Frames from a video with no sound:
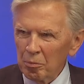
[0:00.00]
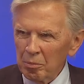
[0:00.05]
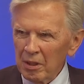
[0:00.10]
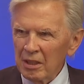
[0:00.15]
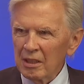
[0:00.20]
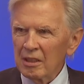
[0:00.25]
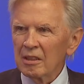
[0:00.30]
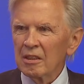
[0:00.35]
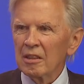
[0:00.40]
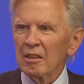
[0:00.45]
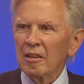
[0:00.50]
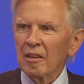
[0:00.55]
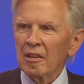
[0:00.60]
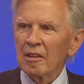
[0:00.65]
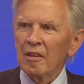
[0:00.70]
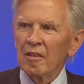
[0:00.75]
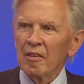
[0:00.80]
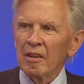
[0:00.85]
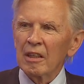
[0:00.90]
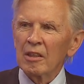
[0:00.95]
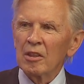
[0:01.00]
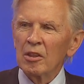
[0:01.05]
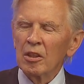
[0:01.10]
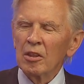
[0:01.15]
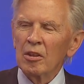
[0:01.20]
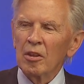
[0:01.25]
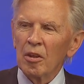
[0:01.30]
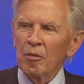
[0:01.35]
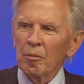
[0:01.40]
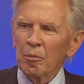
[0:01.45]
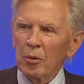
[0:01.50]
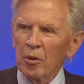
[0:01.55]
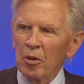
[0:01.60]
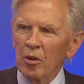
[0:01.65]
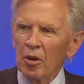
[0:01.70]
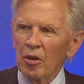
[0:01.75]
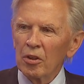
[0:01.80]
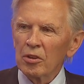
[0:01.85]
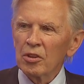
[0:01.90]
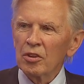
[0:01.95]
patients, that
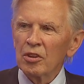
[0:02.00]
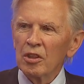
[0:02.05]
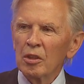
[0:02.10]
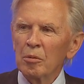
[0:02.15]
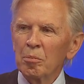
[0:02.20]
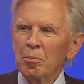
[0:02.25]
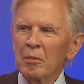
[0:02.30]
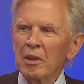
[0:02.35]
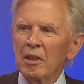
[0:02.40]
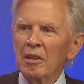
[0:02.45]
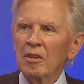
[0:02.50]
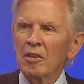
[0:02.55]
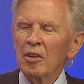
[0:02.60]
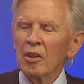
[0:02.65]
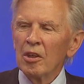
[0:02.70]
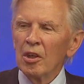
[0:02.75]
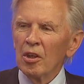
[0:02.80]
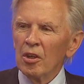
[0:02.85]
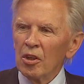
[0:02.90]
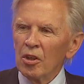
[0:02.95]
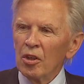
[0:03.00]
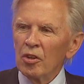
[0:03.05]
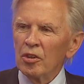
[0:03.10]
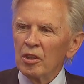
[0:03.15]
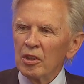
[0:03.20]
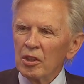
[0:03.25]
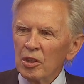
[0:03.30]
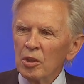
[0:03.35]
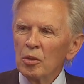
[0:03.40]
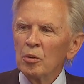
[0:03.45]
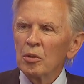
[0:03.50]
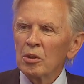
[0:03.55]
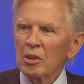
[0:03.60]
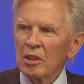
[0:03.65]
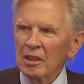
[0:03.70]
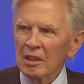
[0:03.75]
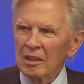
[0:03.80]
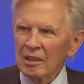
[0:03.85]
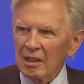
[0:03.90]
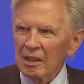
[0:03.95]
prolonged treatment reduced
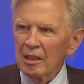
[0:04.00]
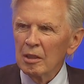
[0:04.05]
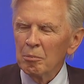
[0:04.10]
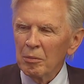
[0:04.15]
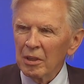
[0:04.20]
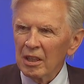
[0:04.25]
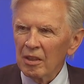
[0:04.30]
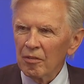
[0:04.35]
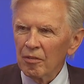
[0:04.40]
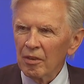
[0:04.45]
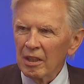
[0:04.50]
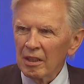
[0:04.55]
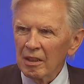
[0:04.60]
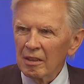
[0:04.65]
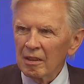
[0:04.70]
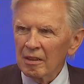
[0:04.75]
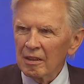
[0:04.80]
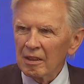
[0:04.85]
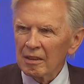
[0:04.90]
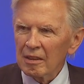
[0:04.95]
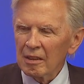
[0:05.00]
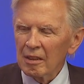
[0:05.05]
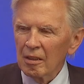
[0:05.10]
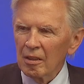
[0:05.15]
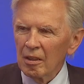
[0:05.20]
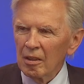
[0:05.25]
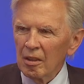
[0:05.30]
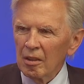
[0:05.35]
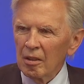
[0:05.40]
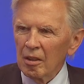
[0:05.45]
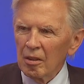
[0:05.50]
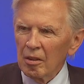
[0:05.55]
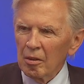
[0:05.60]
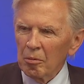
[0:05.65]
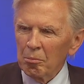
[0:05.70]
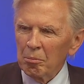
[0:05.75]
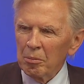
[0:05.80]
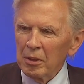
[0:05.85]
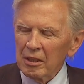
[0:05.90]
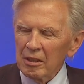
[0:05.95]
ischemic events,
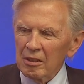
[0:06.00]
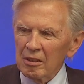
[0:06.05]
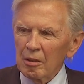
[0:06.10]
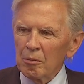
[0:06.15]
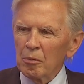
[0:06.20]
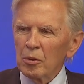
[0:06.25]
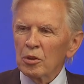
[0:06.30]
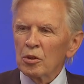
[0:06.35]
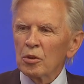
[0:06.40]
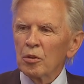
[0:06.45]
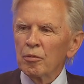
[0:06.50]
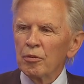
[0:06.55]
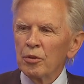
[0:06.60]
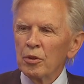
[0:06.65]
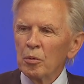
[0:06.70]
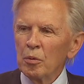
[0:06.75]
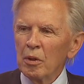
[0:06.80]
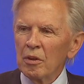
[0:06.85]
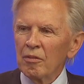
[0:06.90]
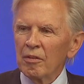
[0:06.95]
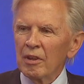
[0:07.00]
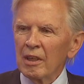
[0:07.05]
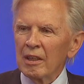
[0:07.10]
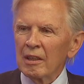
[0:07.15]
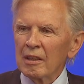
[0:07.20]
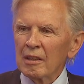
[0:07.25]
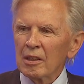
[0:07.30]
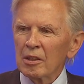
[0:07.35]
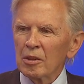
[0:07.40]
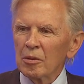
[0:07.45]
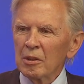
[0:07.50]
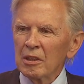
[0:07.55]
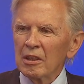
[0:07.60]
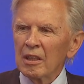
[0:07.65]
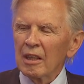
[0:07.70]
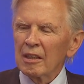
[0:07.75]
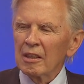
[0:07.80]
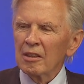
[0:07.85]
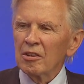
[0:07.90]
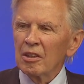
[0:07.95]
but there were so few events, so it
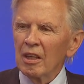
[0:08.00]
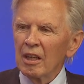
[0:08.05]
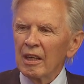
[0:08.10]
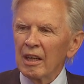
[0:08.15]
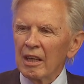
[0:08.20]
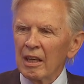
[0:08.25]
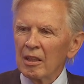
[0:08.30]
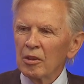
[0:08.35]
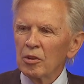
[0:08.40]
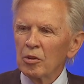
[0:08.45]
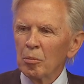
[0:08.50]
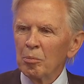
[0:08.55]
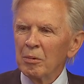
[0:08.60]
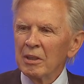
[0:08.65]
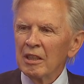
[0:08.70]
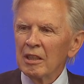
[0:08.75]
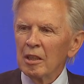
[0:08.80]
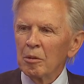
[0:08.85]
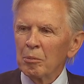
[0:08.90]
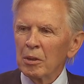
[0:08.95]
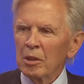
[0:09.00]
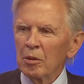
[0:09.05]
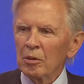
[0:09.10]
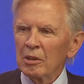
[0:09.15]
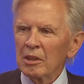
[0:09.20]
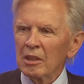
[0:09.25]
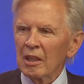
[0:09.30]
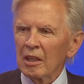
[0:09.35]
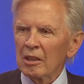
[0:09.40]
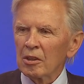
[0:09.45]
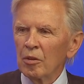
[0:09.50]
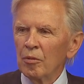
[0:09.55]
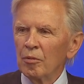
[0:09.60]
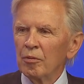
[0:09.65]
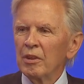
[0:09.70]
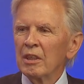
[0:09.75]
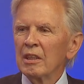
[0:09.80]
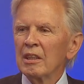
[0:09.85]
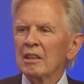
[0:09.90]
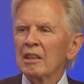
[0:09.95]
doesn't really add to bleeding, because it has
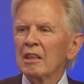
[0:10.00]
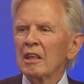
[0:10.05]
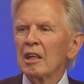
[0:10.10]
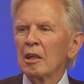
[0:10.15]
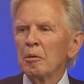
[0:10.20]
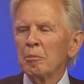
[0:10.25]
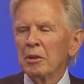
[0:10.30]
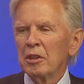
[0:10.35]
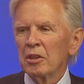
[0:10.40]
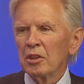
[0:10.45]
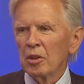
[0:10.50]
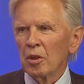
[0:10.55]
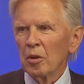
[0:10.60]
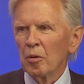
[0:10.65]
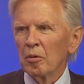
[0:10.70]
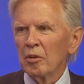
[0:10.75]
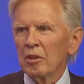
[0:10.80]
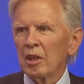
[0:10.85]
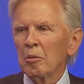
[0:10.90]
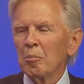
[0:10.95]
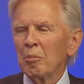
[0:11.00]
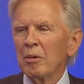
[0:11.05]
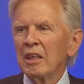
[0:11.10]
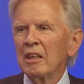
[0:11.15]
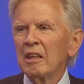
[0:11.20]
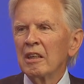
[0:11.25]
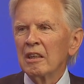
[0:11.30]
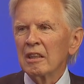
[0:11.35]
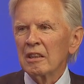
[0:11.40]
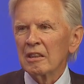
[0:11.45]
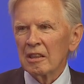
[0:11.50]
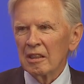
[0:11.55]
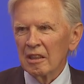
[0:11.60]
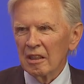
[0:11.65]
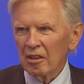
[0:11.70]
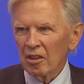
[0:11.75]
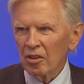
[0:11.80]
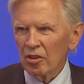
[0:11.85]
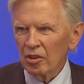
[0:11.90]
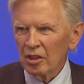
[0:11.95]
convincingly been shown that bleeding is
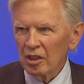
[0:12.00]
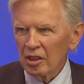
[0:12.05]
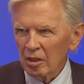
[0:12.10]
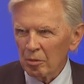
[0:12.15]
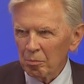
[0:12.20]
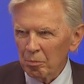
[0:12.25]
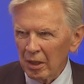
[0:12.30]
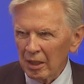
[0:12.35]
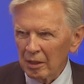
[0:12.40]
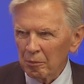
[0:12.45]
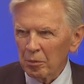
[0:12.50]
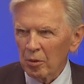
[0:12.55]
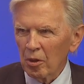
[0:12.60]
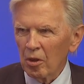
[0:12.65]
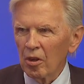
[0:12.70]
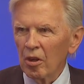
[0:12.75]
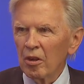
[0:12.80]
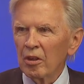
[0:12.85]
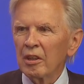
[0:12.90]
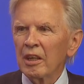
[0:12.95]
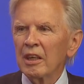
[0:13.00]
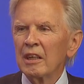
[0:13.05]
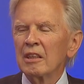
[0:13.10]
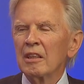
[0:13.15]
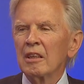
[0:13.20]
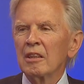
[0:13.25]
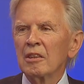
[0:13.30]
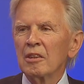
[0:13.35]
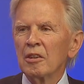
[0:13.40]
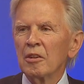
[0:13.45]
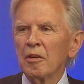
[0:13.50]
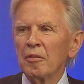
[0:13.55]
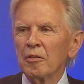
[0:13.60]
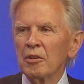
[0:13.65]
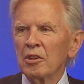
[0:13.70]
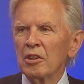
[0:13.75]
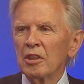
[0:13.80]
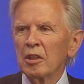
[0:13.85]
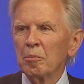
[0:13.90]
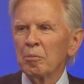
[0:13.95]
increased by prolongation of the
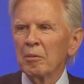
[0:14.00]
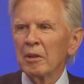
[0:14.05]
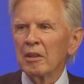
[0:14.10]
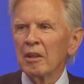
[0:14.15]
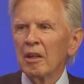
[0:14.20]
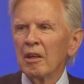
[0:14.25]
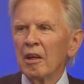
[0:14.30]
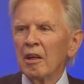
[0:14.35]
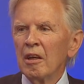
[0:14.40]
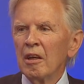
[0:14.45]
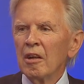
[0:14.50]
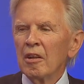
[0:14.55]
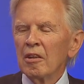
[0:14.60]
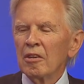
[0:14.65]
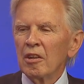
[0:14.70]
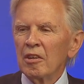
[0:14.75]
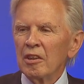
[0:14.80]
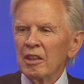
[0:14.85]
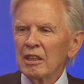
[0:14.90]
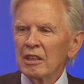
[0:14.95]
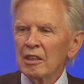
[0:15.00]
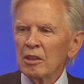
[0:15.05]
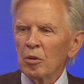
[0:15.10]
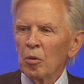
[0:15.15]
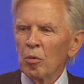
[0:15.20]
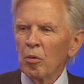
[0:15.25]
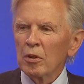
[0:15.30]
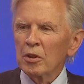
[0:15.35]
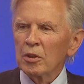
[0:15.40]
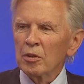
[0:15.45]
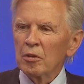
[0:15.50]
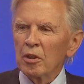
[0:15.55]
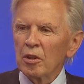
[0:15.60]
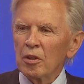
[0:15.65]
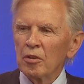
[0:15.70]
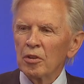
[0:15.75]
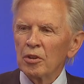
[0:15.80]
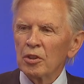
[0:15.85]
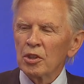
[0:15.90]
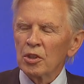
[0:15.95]
treatment. There is also a
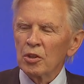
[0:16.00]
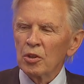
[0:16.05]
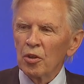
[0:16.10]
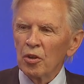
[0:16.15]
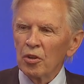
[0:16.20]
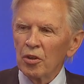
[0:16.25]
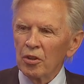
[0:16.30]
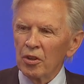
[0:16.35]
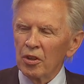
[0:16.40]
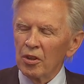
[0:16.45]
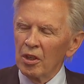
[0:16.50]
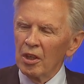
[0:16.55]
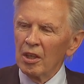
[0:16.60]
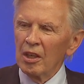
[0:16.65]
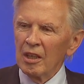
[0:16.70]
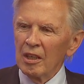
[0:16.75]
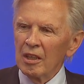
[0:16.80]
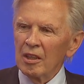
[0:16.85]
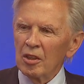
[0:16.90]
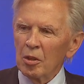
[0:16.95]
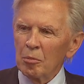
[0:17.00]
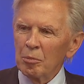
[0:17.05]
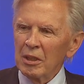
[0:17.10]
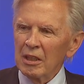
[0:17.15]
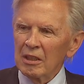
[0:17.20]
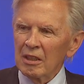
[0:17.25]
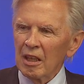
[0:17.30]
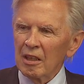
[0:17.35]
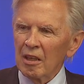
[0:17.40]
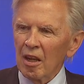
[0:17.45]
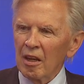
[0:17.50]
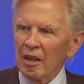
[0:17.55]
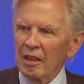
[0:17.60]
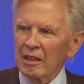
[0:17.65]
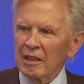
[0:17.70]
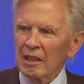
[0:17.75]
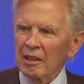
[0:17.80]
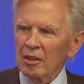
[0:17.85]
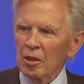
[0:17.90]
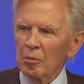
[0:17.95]
concern in the
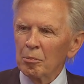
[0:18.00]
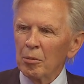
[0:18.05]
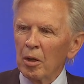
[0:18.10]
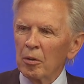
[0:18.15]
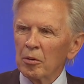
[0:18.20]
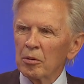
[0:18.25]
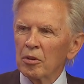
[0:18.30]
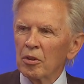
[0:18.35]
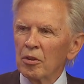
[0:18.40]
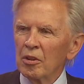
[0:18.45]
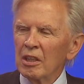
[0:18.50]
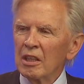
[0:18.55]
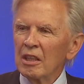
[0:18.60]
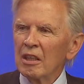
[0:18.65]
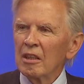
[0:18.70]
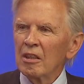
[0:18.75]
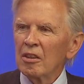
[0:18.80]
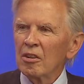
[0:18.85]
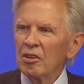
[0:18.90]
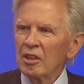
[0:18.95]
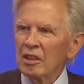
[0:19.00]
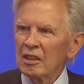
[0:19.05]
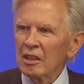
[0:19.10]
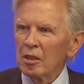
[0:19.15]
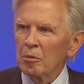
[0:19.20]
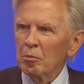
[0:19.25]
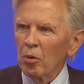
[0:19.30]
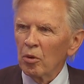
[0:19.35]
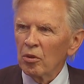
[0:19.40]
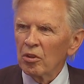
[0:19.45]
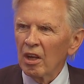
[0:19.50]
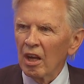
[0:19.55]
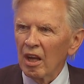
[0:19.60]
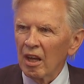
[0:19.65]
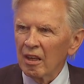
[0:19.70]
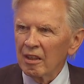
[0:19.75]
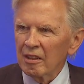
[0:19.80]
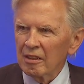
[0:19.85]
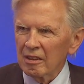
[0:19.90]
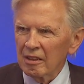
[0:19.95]
meta-analysis about an increase in
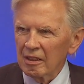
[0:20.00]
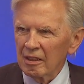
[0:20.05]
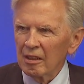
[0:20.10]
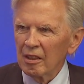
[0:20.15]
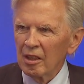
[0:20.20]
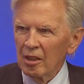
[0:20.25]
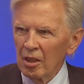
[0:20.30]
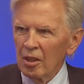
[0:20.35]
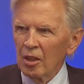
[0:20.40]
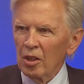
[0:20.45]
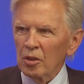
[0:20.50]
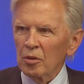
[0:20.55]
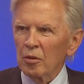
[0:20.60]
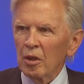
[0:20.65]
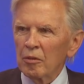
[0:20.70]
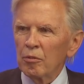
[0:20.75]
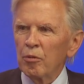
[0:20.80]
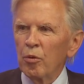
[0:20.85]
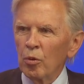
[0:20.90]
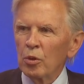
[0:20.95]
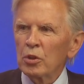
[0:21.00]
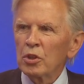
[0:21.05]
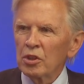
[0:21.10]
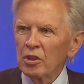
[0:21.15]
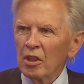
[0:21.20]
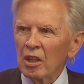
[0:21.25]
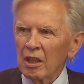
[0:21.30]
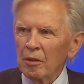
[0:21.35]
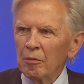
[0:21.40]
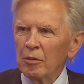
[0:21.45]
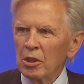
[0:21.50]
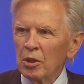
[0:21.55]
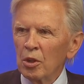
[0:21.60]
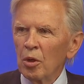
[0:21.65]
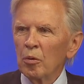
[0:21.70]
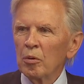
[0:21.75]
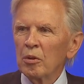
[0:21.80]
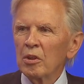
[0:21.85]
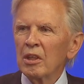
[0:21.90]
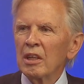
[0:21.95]
mortality. So unfortunately, we
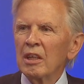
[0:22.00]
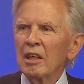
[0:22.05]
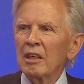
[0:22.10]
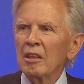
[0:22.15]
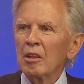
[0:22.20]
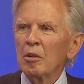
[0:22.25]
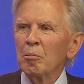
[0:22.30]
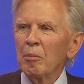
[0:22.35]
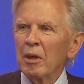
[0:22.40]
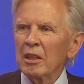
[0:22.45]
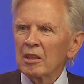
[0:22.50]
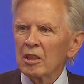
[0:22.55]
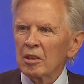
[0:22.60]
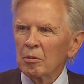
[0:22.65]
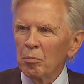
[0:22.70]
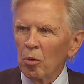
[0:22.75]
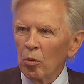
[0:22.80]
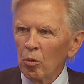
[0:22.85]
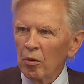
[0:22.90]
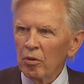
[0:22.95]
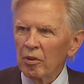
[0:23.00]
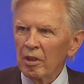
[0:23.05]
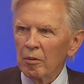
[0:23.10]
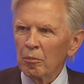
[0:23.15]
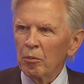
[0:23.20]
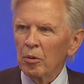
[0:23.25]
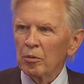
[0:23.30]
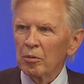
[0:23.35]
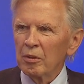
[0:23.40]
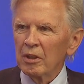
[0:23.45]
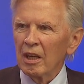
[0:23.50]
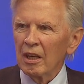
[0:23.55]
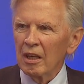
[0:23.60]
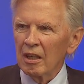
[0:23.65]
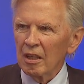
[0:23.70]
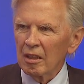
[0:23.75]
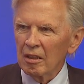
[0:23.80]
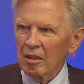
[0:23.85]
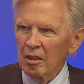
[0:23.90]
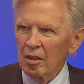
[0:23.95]
don't get much more than what we
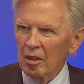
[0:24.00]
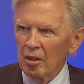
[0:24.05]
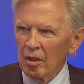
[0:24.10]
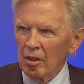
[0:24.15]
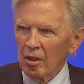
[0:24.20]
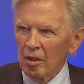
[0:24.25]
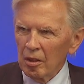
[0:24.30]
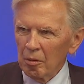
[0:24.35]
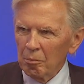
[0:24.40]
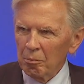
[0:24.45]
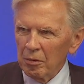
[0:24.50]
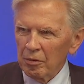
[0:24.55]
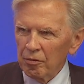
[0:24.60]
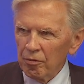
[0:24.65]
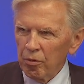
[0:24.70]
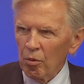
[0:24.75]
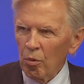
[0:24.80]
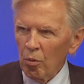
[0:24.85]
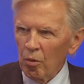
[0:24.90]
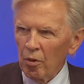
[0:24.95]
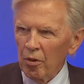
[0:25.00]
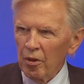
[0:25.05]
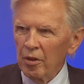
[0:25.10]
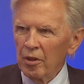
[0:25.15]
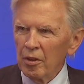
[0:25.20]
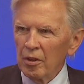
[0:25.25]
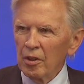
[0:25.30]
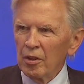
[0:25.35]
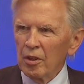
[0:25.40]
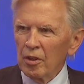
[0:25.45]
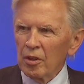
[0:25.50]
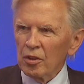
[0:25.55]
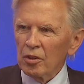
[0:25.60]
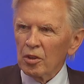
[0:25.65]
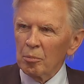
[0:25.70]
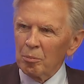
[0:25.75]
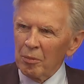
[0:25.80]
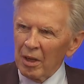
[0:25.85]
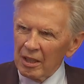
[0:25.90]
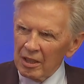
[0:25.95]
had before.
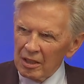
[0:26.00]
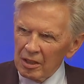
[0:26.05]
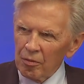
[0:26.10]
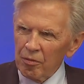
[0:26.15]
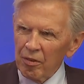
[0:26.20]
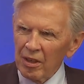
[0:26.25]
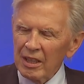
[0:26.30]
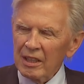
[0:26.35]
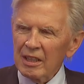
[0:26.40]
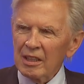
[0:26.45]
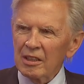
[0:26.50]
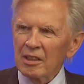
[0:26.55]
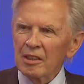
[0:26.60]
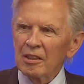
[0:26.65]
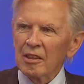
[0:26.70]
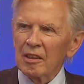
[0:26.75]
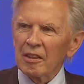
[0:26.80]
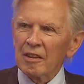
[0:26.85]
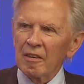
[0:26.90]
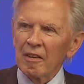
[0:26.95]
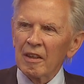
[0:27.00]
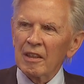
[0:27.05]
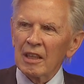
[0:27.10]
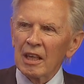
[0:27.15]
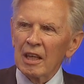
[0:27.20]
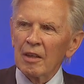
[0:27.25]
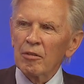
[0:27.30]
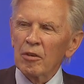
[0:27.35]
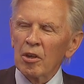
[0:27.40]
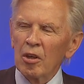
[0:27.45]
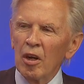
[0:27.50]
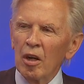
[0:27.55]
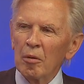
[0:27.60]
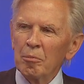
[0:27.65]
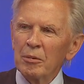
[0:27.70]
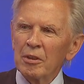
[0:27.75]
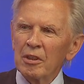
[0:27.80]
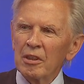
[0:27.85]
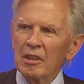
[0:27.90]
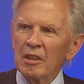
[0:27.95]
So my reflections that I've
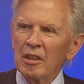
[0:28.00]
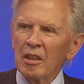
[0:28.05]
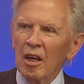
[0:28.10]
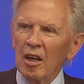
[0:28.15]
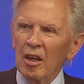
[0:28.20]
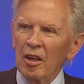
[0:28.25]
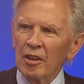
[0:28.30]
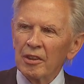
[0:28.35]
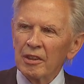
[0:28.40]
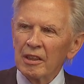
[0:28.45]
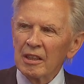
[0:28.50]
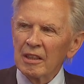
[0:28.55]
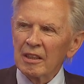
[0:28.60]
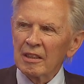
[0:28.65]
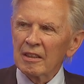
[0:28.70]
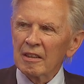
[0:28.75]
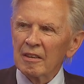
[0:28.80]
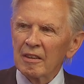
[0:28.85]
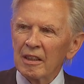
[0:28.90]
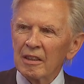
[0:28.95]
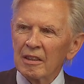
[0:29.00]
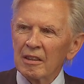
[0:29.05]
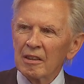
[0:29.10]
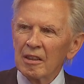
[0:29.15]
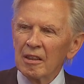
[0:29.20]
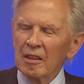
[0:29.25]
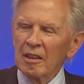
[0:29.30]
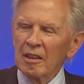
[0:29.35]
commented on is that